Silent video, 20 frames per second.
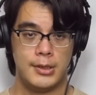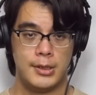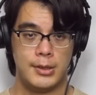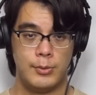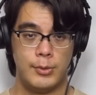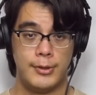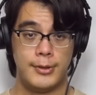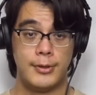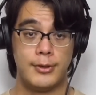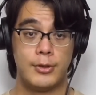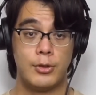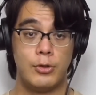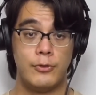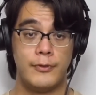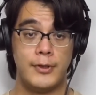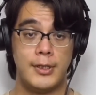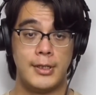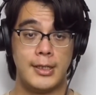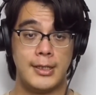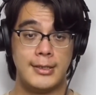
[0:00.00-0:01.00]
With the
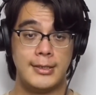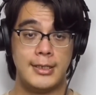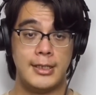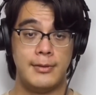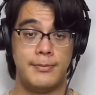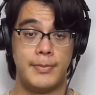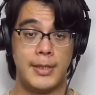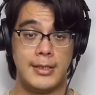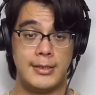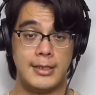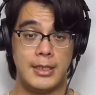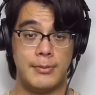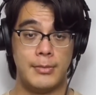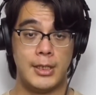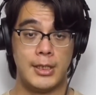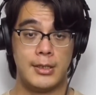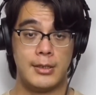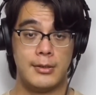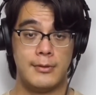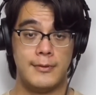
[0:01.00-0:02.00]
COVID-19
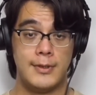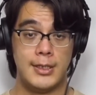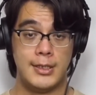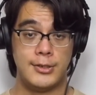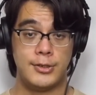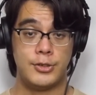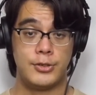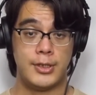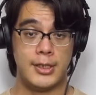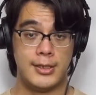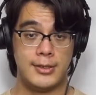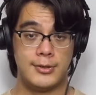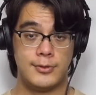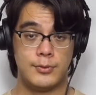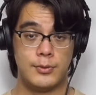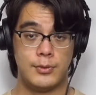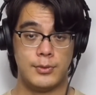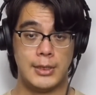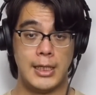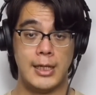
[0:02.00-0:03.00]
pandemic, these trends
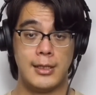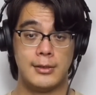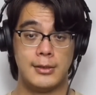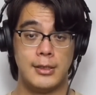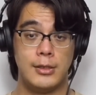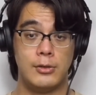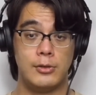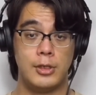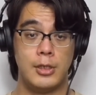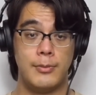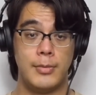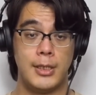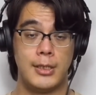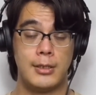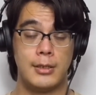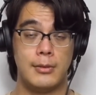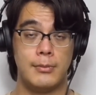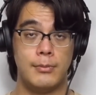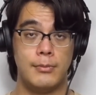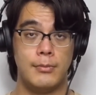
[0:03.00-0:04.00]
will likely only
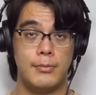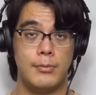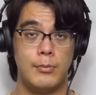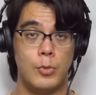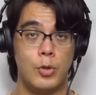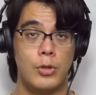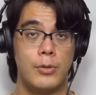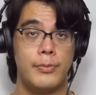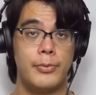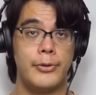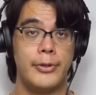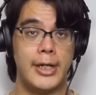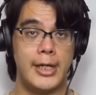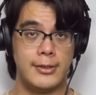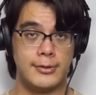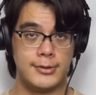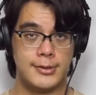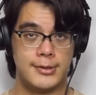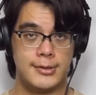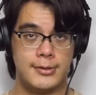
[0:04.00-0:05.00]
become more
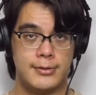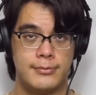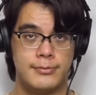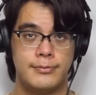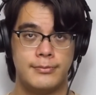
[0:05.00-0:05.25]
pronounced.